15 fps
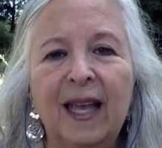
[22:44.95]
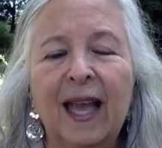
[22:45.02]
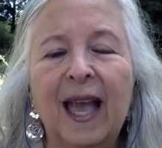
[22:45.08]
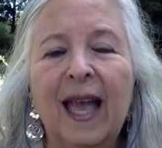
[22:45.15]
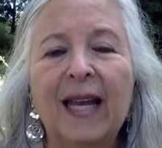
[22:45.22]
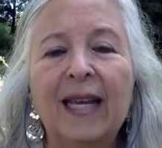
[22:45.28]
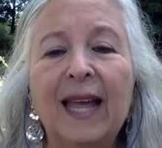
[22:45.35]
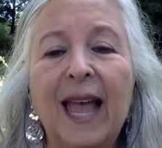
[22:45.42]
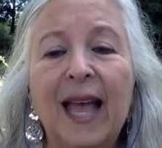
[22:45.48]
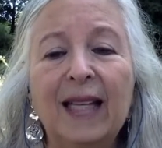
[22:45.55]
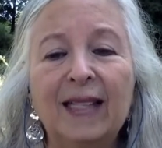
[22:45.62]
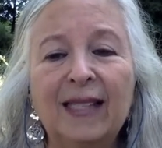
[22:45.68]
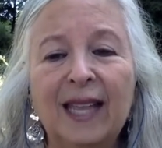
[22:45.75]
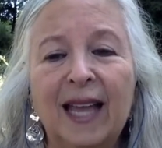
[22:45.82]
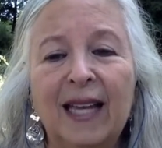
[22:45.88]
and
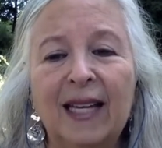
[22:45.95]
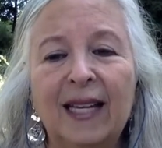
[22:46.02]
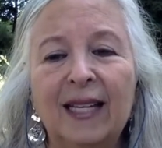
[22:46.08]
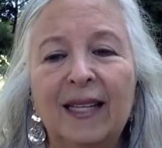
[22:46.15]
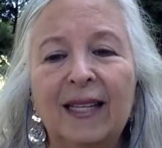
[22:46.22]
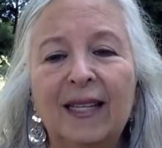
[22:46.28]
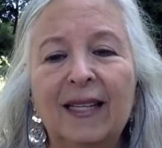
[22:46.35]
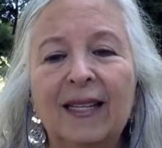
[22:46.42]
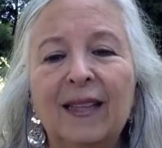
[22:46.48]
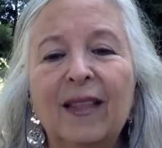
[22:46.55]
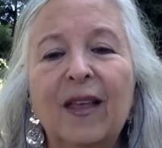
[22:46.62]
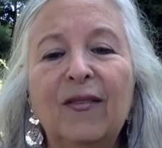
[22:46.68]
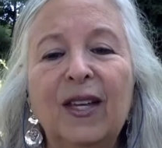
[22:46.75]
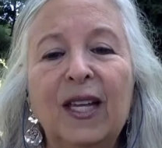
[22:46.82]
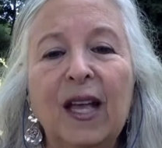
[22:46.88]
Hesed,
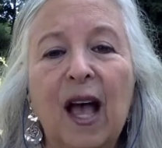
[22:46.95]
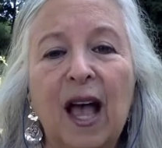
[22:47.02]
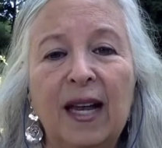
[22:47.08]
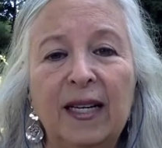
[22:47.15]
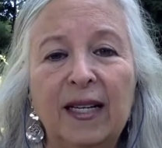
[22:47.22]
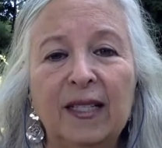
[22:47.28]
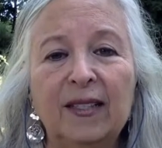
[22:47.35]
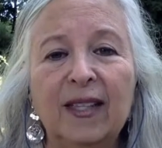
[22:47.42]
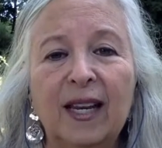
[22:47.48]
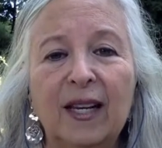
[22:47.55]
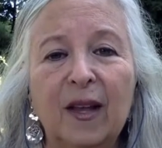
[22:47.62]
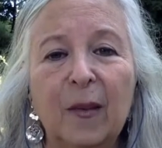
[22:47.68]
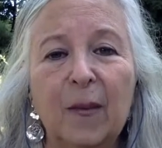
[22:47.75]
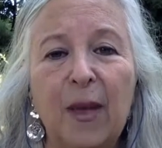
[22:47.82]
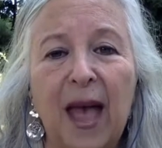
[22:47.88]
loving kindness and
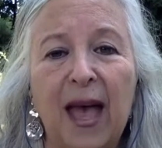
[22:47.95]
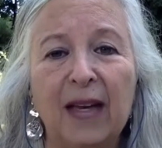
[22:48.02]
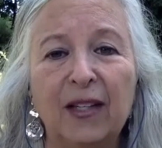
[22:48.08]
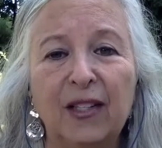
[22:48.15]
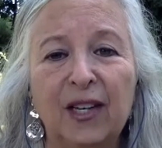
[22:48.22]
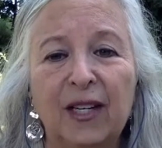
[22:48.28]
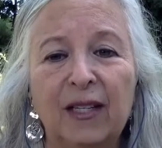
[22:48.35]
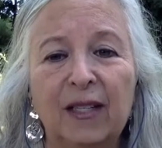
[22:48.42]
compassion.